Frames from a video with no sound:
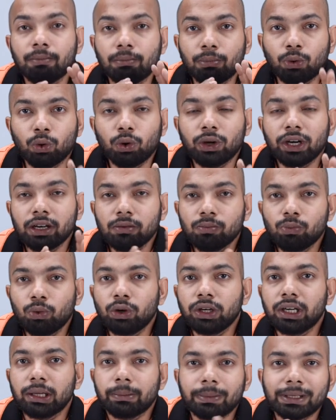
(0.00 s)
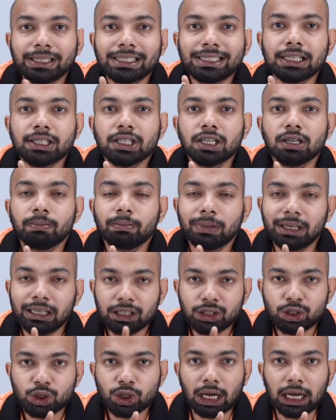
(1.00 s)
more and more depreciation
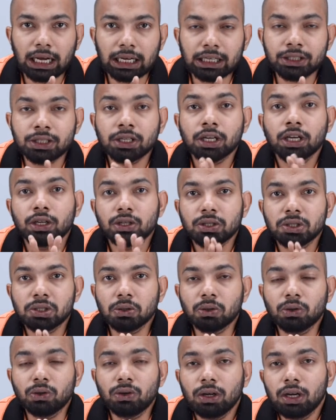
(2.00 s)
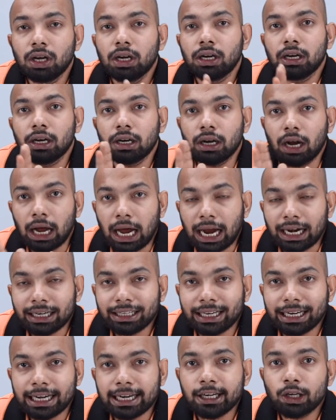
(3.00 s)
being charged. So at
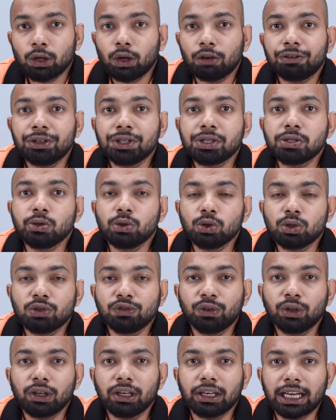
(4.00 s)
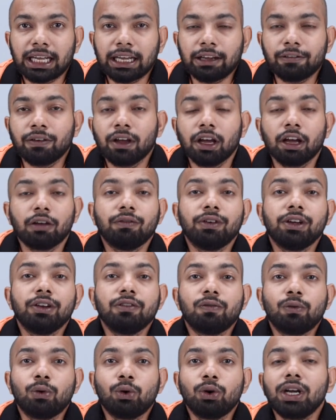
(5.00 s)
the end of its useful life, we
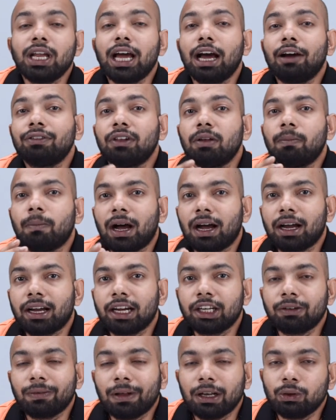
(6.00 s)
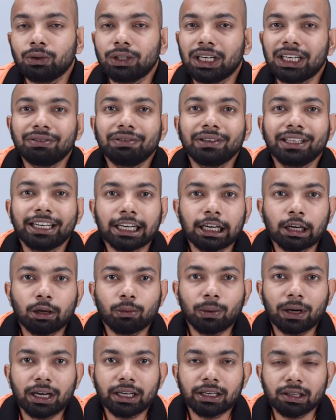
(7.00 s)
won't have the market value that we
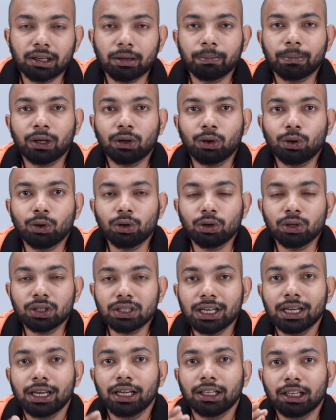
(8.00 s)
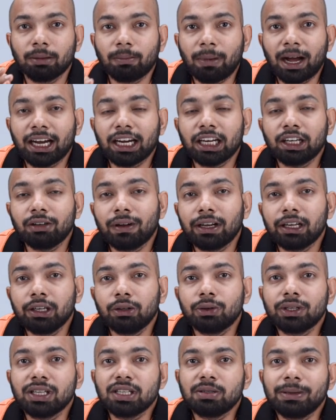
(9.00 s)
require, because the market
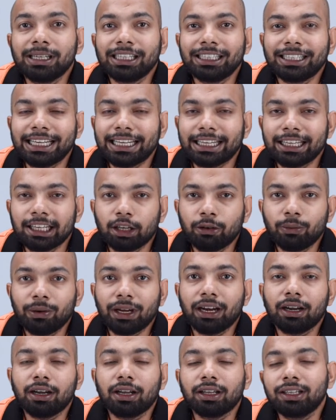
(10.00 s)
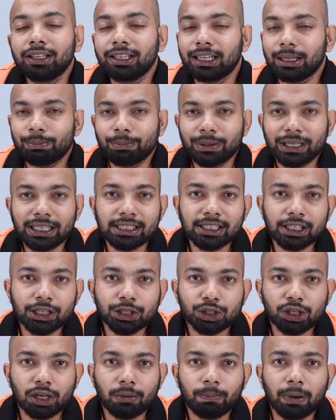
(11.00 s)
value is being taken away under the
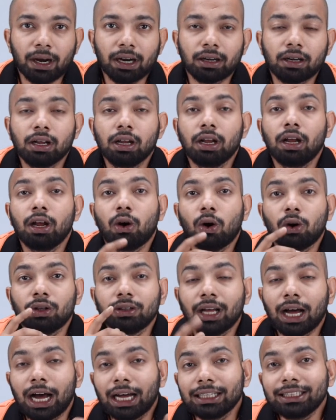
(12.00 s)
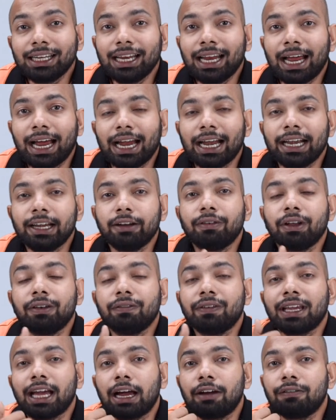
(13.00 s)
depreciation part. On the other hand, when
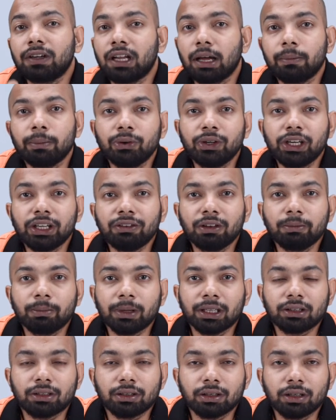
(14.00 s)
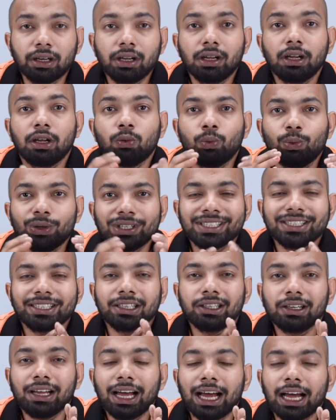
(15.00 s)
we have WDV method, we still